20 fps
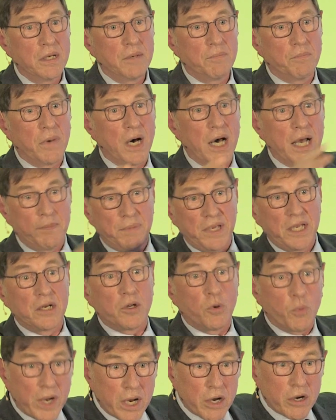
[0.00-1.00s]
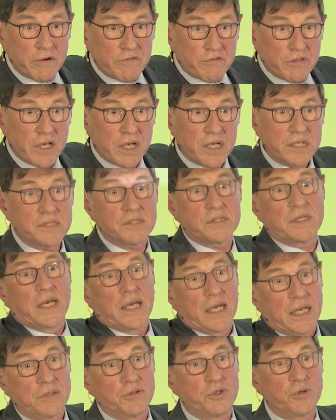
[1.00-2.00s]
by being aware of this
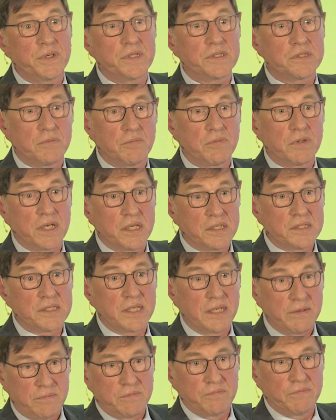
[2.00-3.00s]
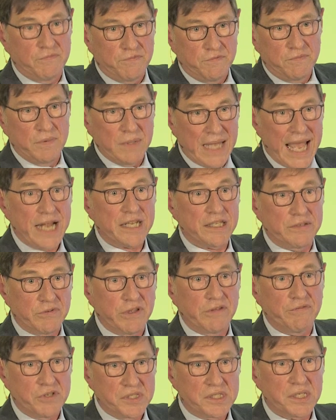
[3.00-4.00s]
and doing some things that actively
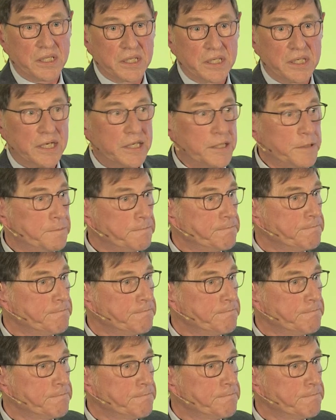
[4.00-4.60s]
facilitate it.